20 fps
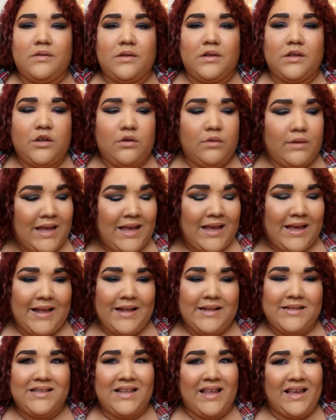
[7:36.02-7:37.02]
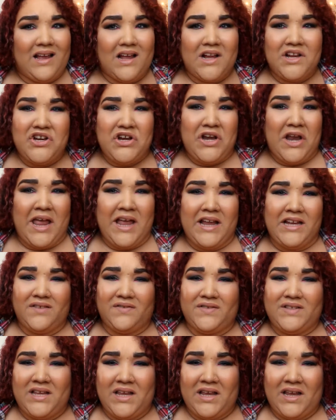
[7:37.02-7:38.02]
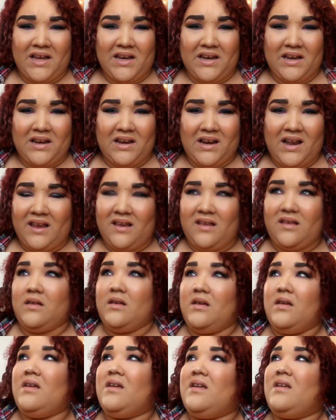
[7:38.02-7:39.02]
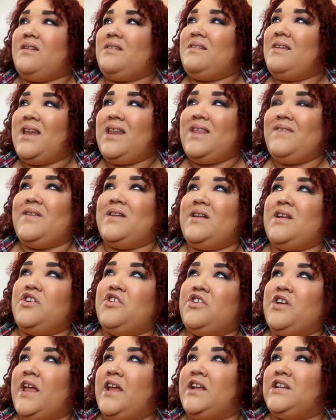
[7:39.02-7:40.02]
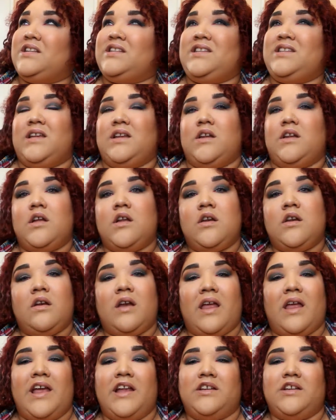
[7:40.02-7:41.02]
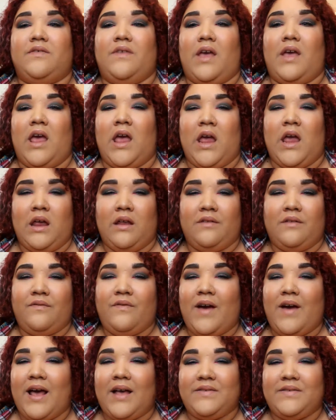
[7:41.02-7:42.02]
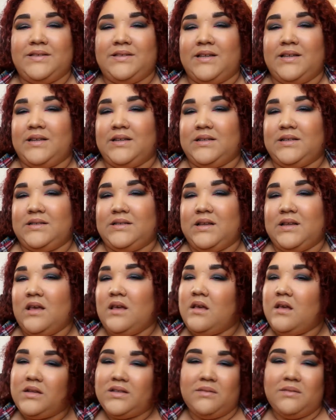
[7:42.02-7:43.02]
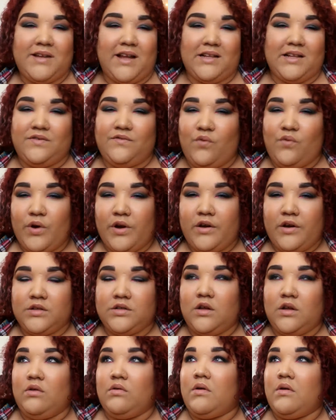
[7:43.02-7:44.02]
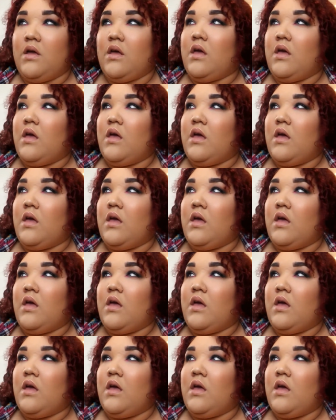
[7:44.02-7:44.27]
little kids, like under the age of 10, like not even under the age of 10, under the age of 8, 5, 6, sometimes 4 years old,